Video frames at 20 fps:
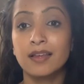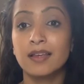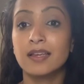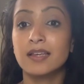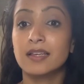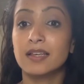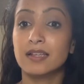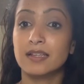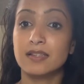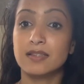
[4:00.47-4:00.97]

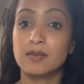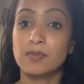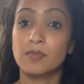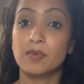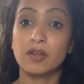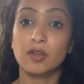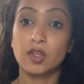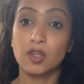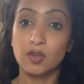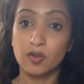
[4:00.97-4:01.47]
because
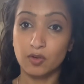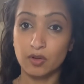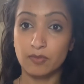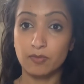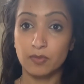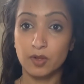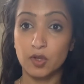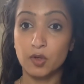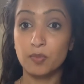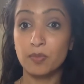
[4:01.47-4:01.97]

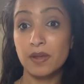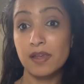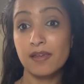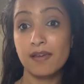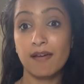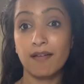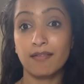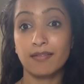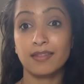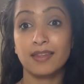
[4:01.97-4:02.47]
you being
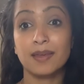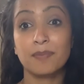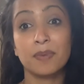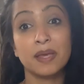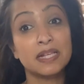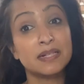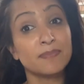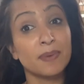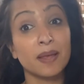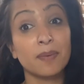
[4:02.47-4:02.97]
healthy
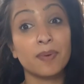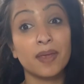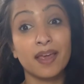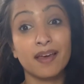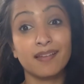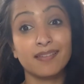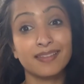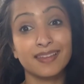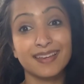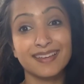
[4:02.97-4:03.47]
makes baby
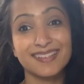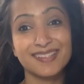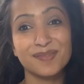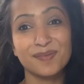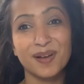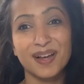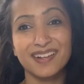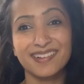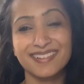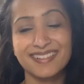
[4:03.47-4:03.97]
healthy as
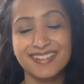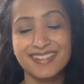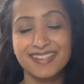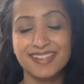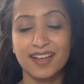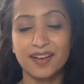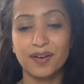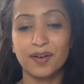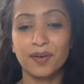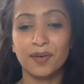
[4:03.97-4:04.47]
well. So
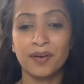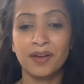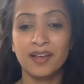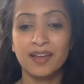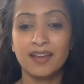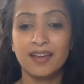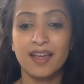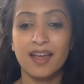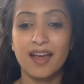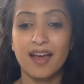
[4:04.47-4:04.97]

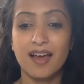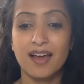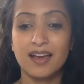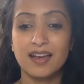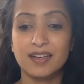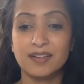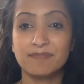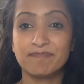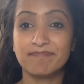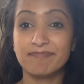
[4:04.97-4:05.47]

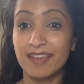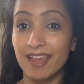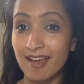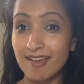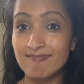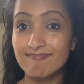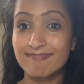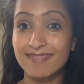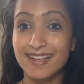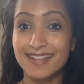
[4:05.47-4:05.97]
yeah,
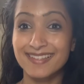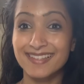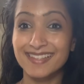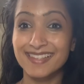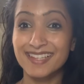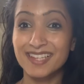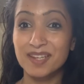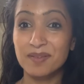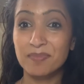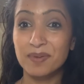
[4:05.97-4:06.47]
that's a
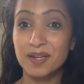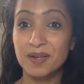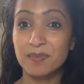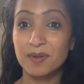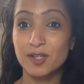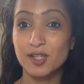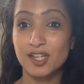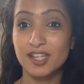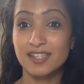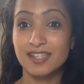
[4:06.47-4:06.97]
little bit about
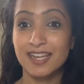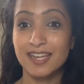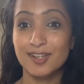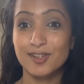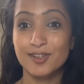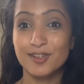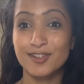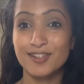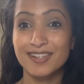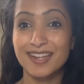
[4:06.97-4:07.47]

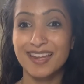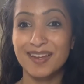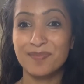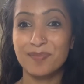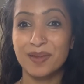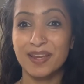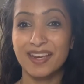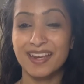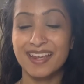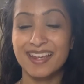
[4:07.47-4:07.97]
gestational
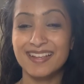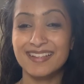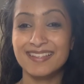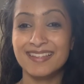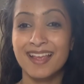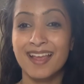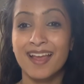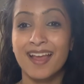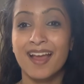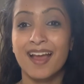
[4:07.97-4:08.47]
diabetes.
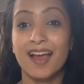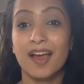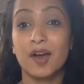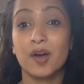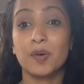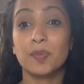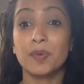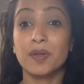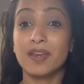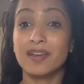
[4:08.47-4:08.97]
I
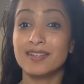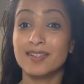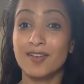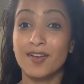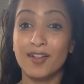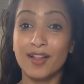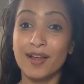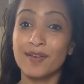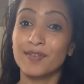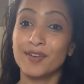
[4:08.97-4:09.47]
hope you guys all
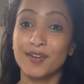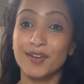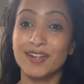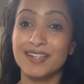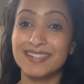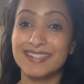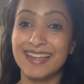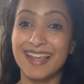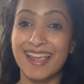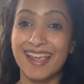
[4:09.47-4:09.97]
have a great
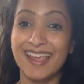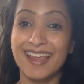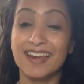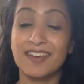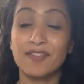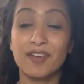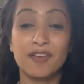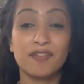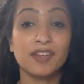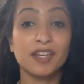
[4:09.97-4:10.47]
day, and if
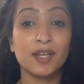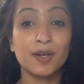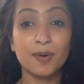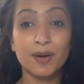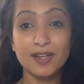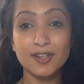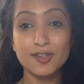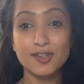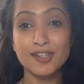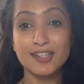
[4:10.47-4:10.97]
you have any
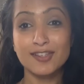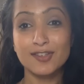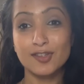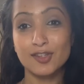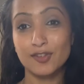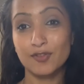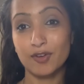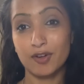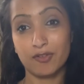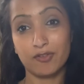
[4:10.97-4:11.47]
questions,
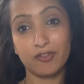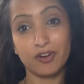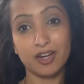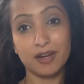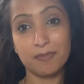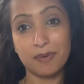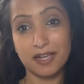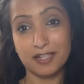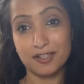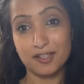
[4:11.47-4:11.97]
just feel free to
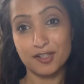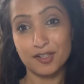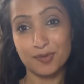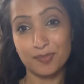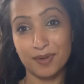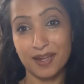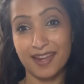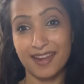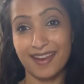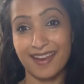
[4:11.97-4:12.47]
message
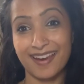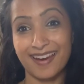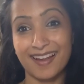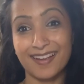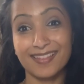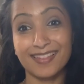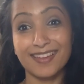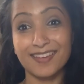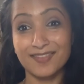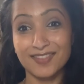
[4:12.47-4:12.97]
me, and I'd
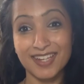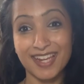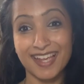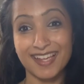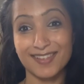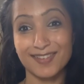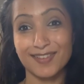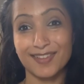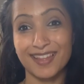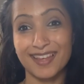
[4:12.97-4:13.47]
love to
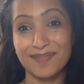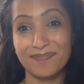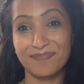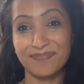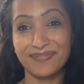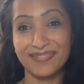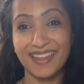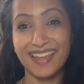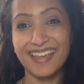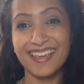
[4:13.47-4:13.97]
answer them.
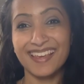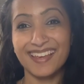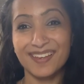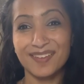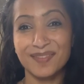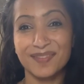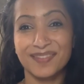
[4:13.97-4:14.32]
Thank you.